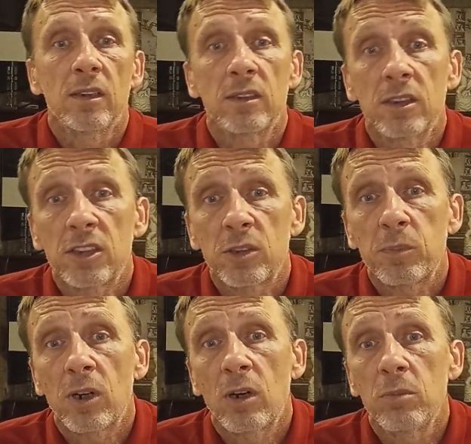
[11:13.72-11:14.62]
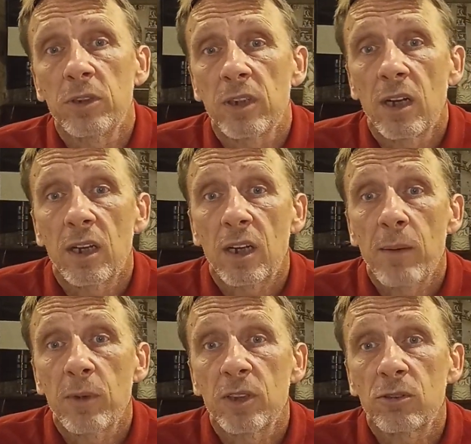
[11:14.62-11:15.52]
This is probably a
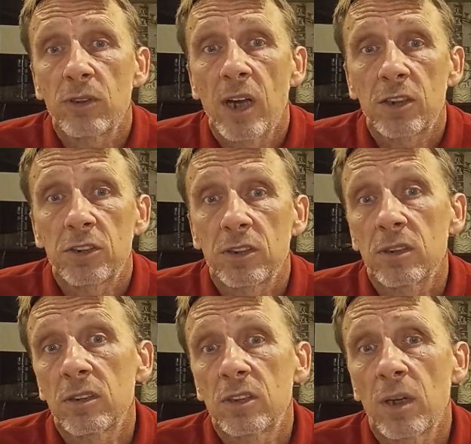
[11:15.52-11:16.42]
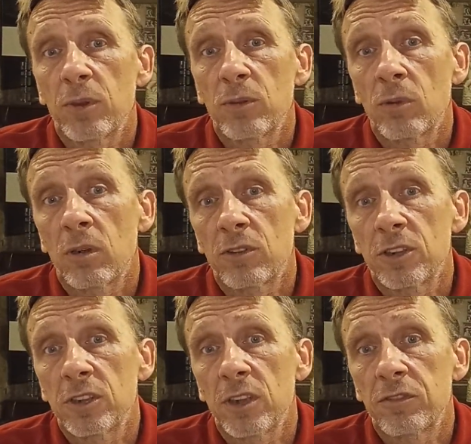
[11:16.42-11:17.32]
common reaction Steppenwolf
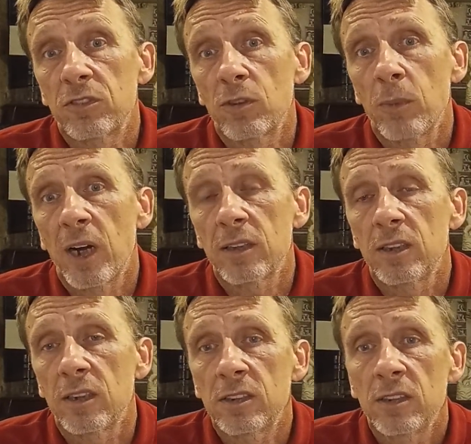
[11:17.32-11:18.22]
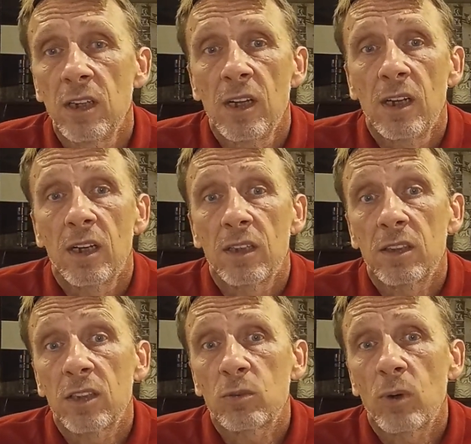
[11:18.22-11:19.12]
receives from others,
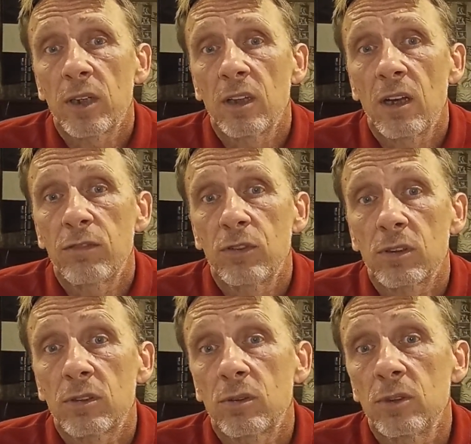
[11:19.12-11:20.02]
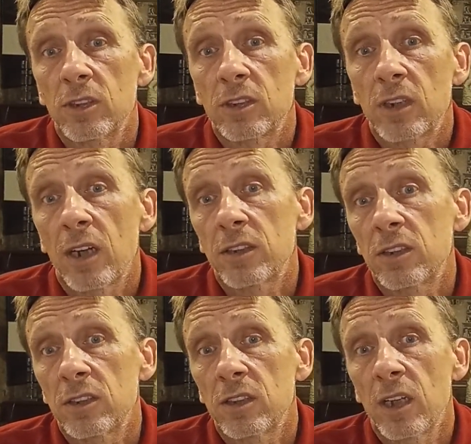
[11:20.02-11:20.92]
and that's why the effort to disguise
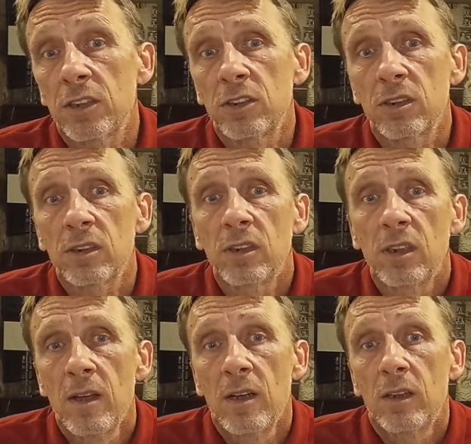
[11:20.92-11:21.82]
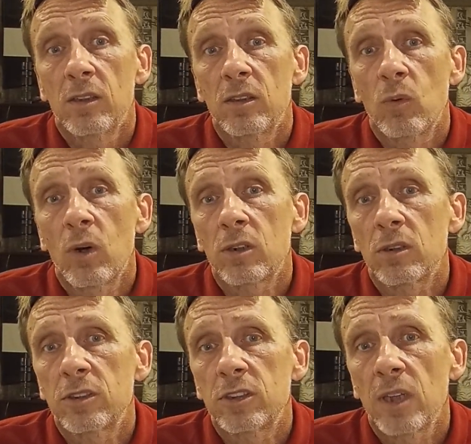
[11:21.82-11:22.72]
his nature the
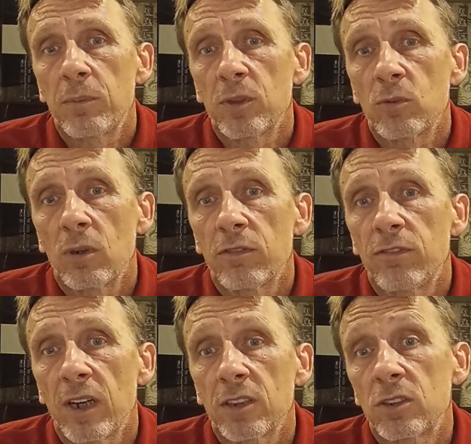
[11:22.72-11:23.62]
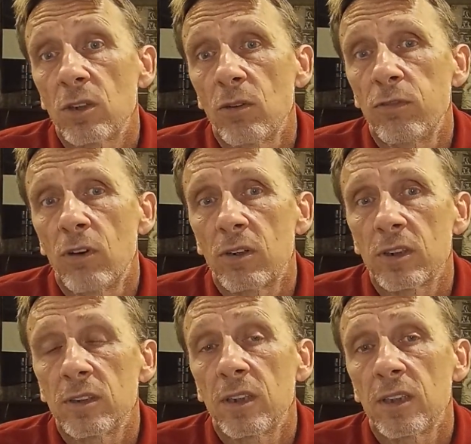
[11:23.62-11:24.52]
world Steppenwolf finds so
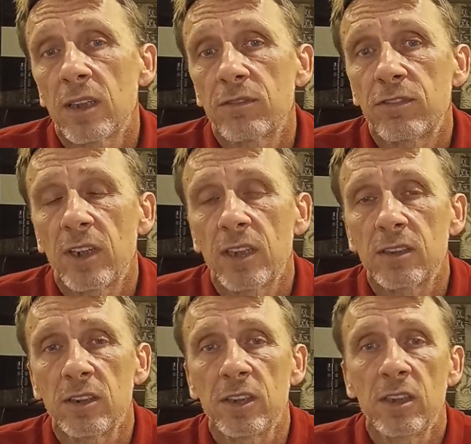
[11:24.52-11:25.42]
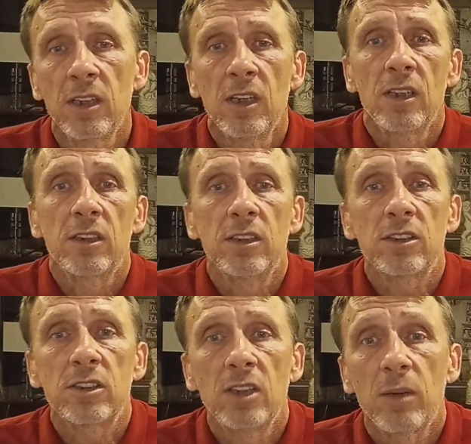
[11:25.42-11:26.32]
foreign and unfriendly
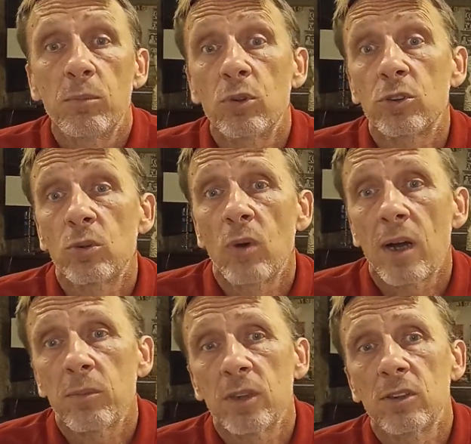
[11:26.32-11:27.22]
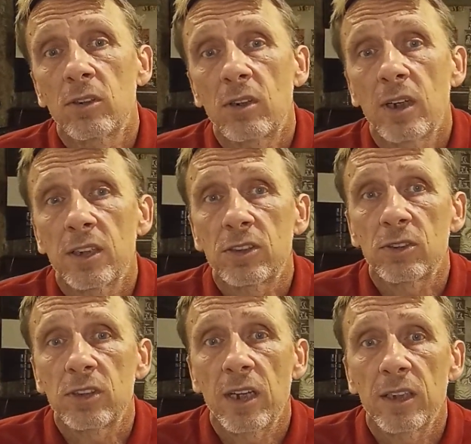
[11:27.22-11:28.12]
is the bourgeois middle class
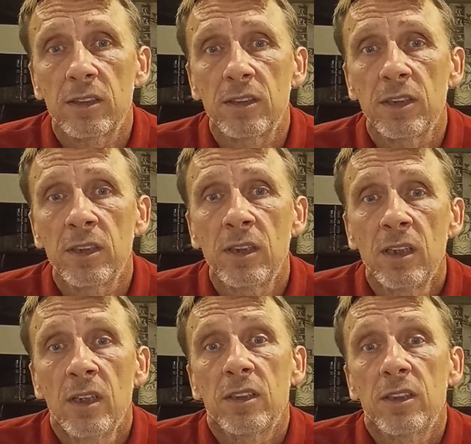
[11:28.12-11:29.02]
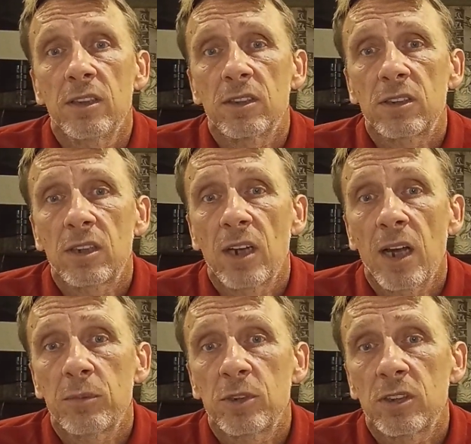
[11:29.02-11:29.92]
society, he
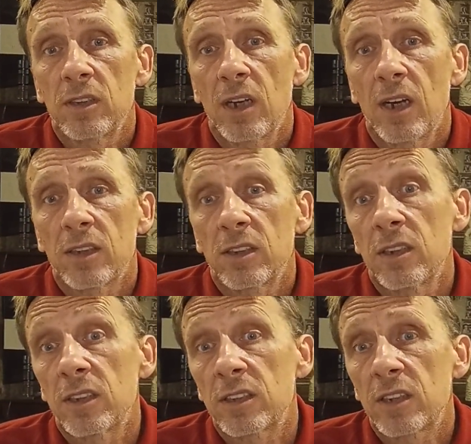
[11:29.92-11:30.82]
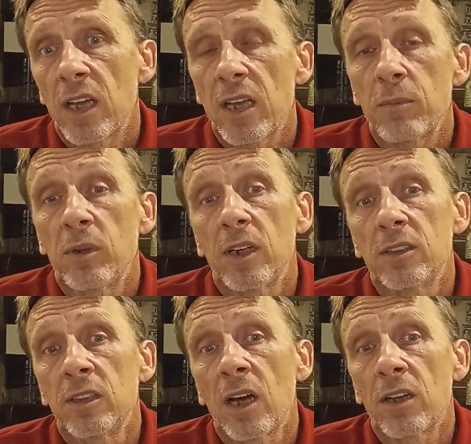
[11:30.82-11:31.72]
describes it as an escape,
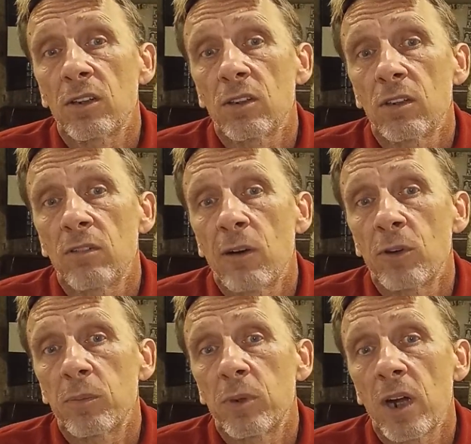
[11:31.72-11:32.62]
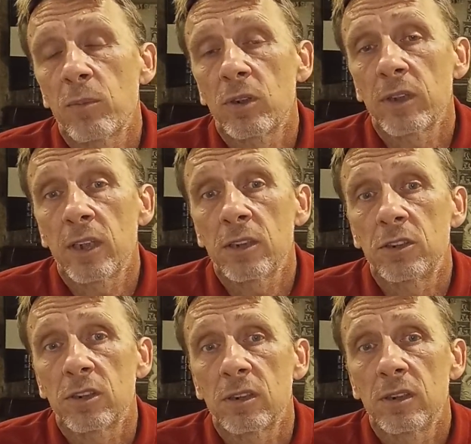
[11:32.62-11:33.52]
a denial of our primal
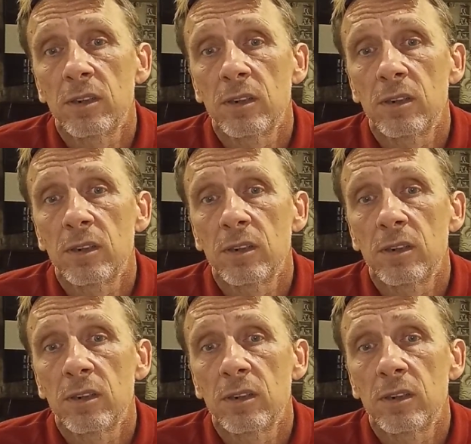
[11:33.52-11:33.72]
nature.